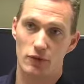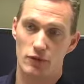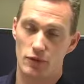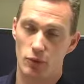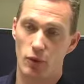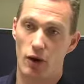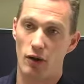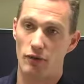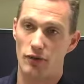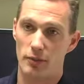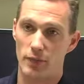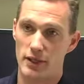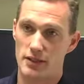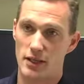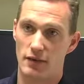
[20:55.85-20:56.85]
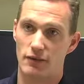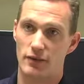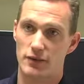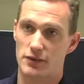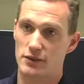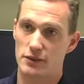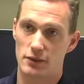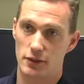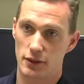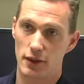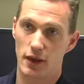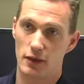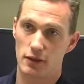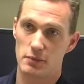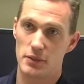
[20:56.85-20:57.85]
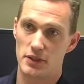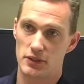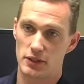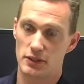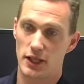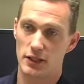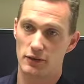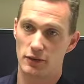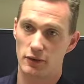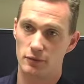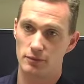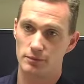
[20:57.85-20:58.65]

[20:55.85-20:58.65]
to all of your best efforts, you're not going to be successful.